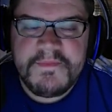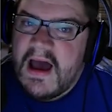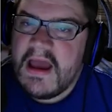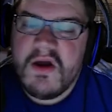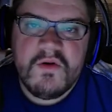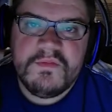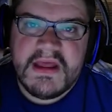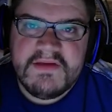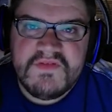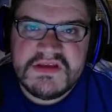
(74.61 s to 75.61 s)
I hope
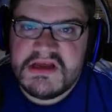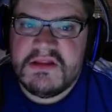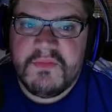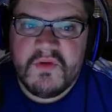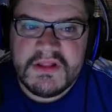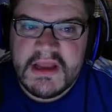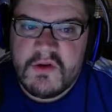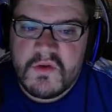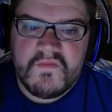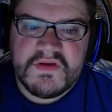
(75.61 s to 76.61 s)
that if he's on the board, they
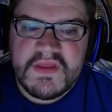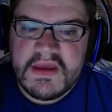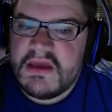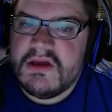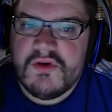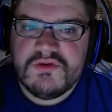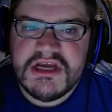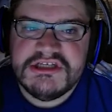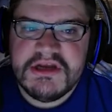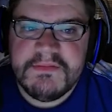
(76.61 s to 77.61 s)
don't overthink it and go
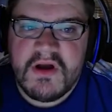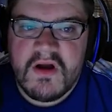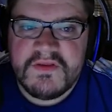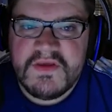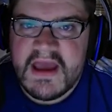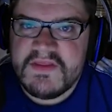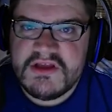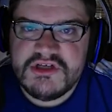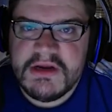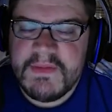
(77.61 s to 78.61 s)
JJ McCarthy. I think
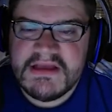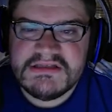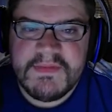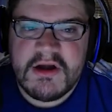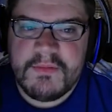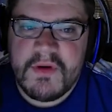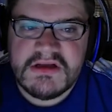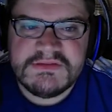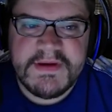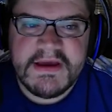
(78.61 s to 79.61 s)
Drake May is the better
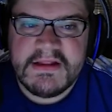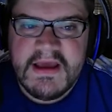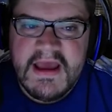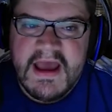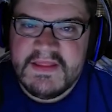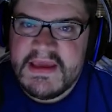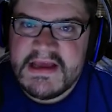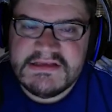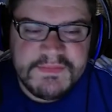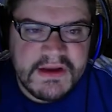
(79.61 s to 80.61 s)
prospect. I think he
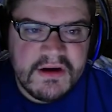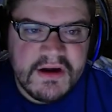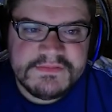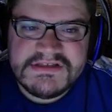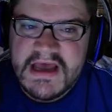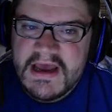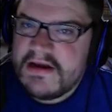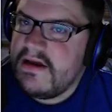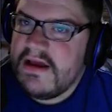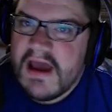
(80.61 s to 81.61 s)
has a bigger upside.
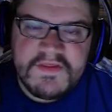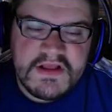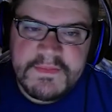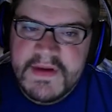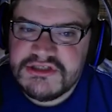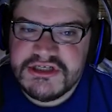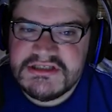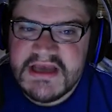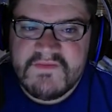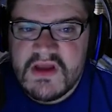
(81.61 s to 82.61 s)
I think the Patriots
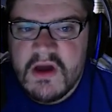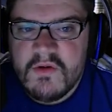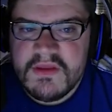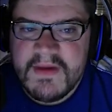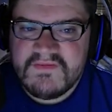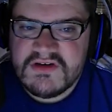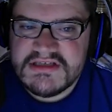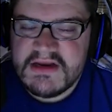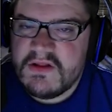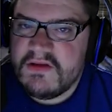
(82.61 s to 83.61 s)
have to go with him. After
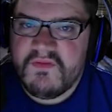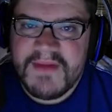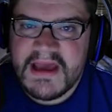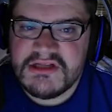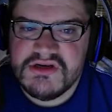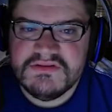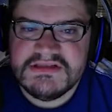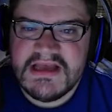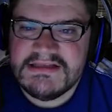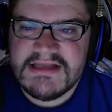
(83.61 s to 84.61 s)
settling for Mac Jones
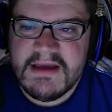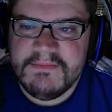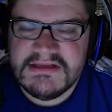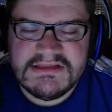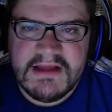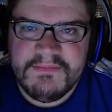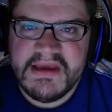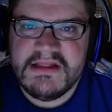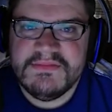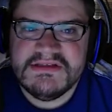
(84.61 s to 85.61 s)
last time, let's not
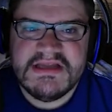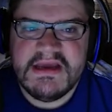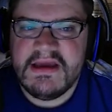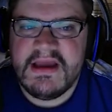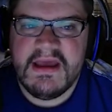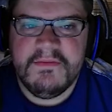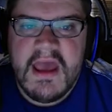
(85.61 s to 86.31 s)
make the mistake again.